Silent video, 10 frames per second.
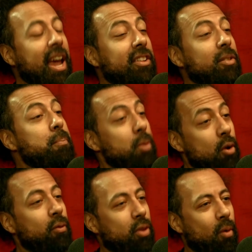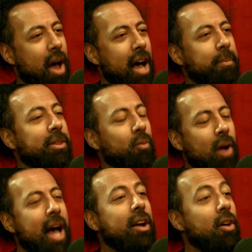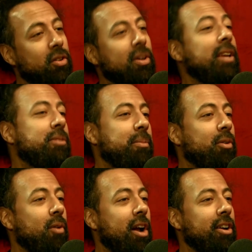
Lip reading: has to move the rock, but the rock also keeps him underwater.